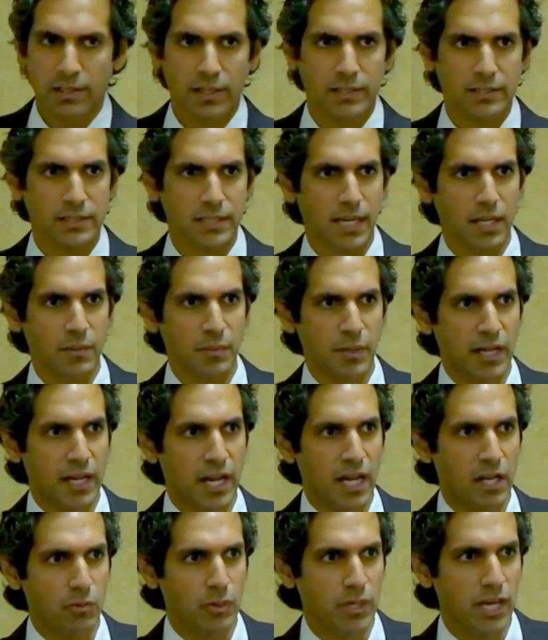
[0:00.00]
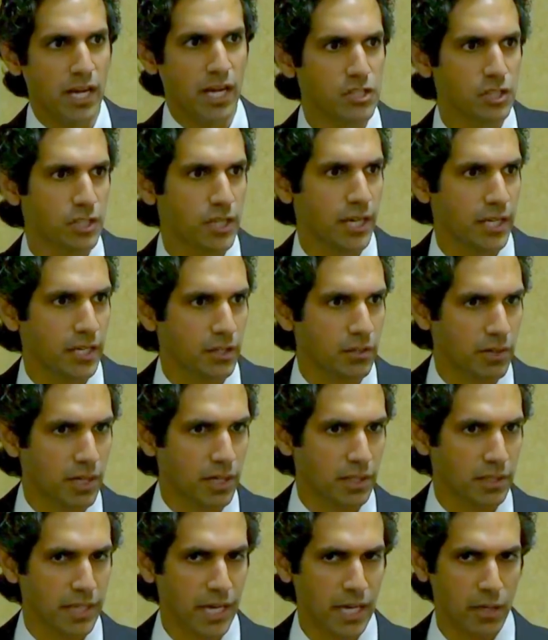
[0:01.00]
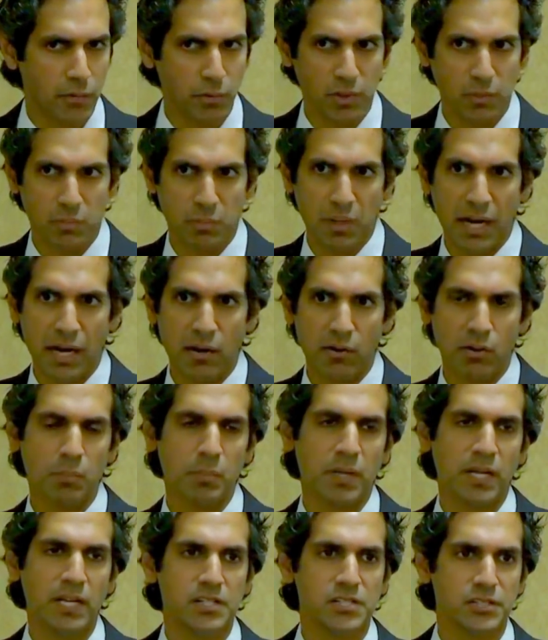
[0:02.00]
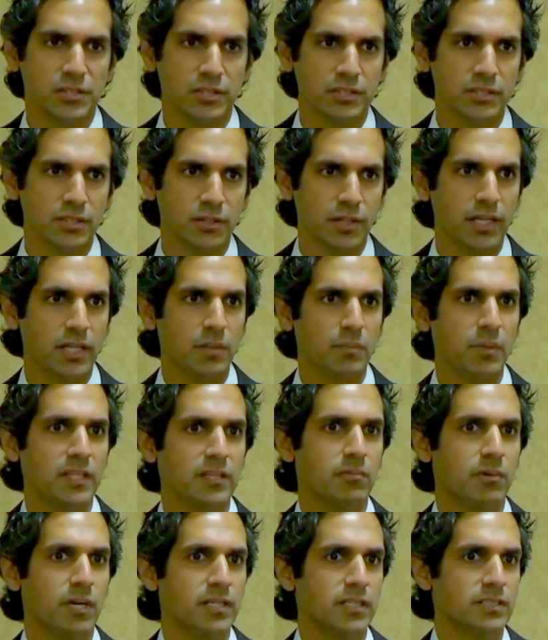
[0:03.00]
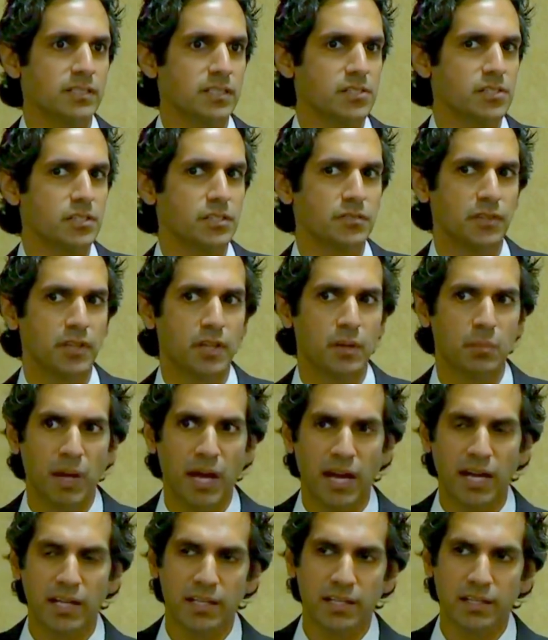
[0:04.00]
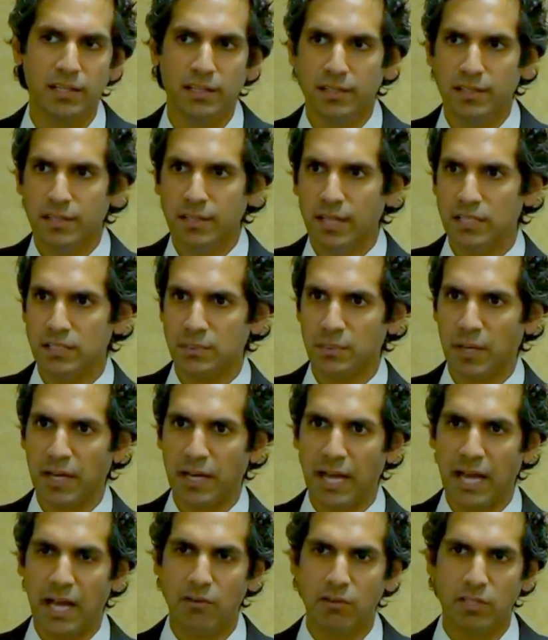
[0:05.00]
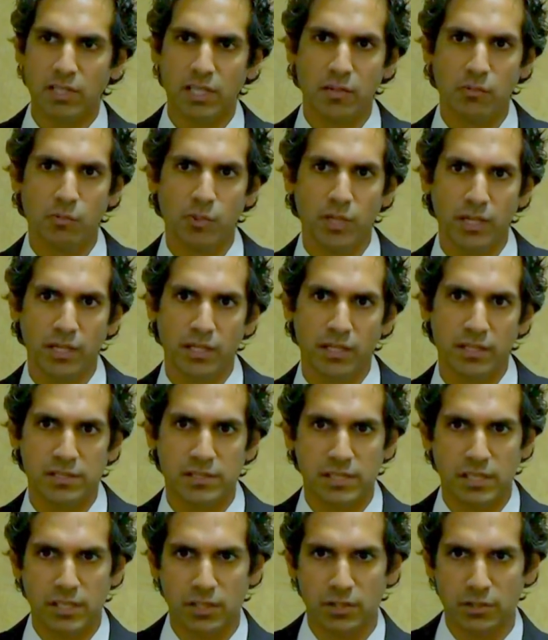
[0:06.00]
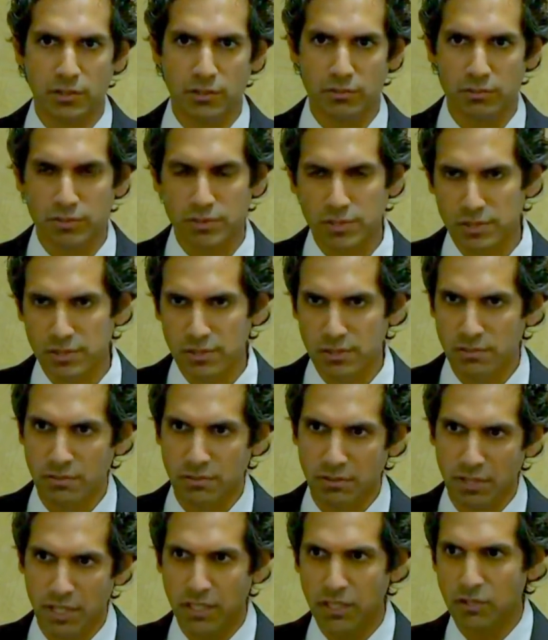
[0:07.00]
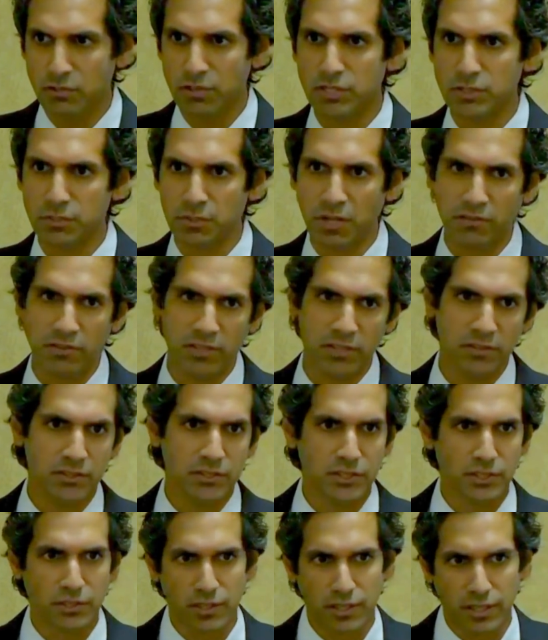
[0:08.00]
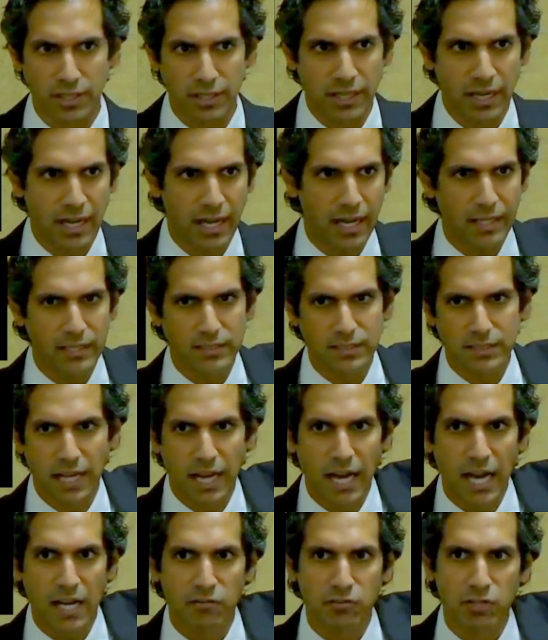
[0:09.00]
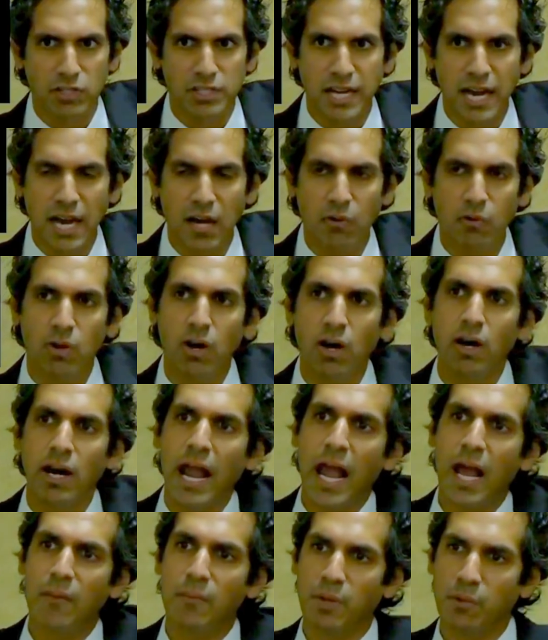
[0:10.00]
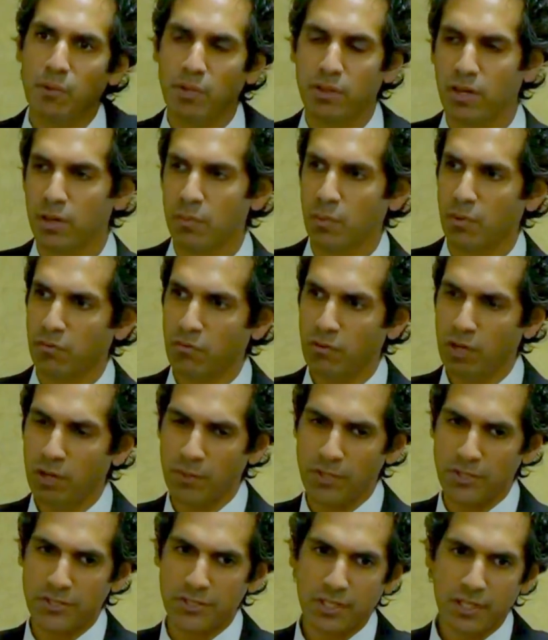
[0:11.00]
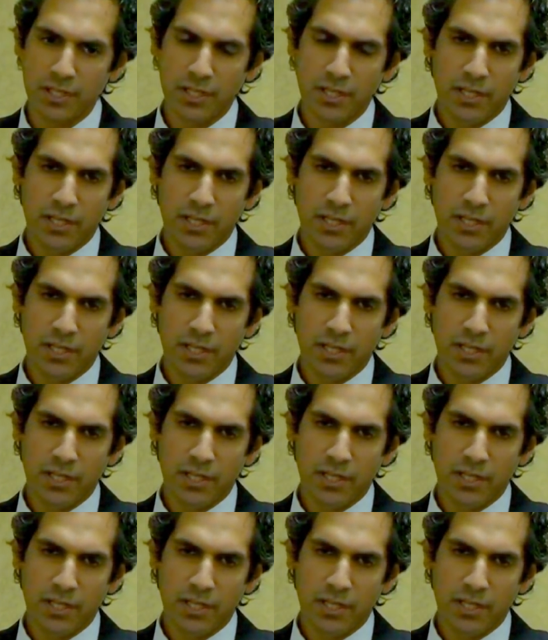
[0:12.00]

It's not about how do we educate correctly, how do we empower patients so they can make the right decisions for their body. It's about how can we continue to increase revenue so the guys in the ivory tower are happy with our performance.